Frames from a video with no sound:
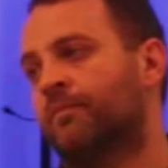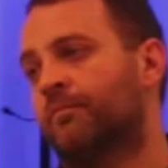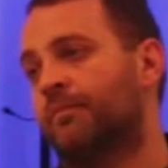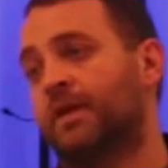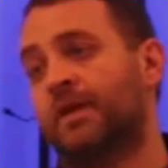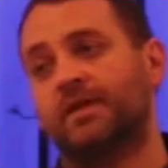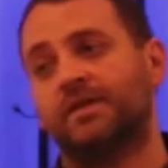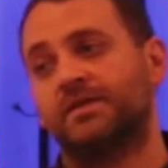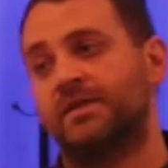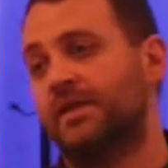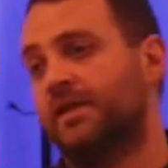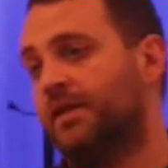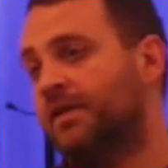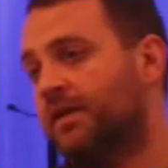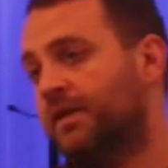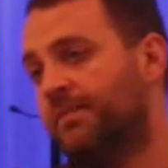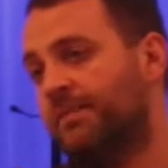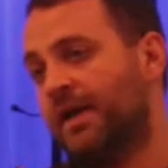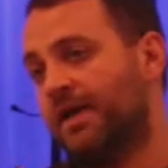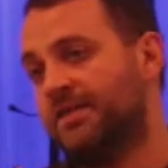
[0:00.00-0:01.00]
Because he,
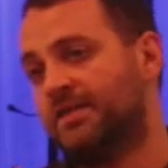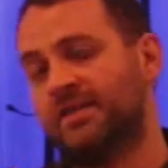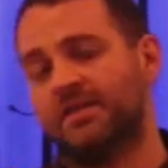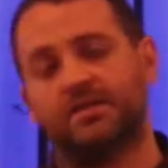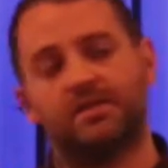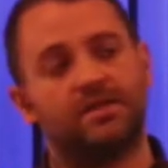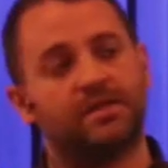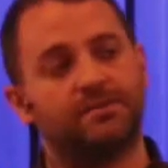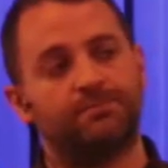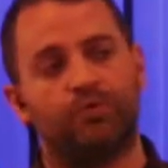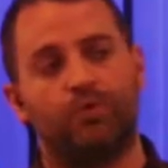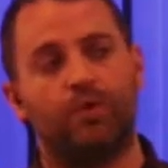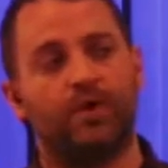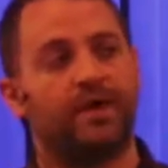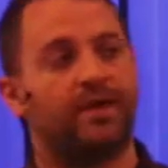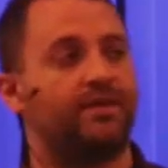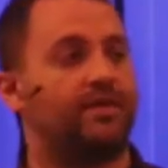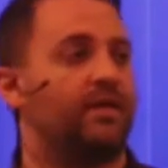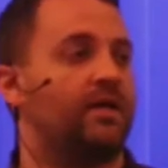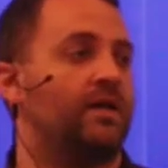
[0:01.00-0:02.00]
he makes this, this
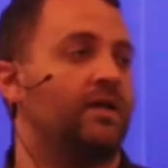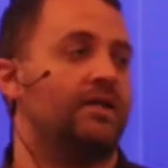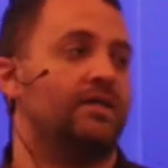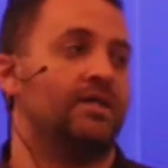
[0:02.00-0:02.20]
point at the end.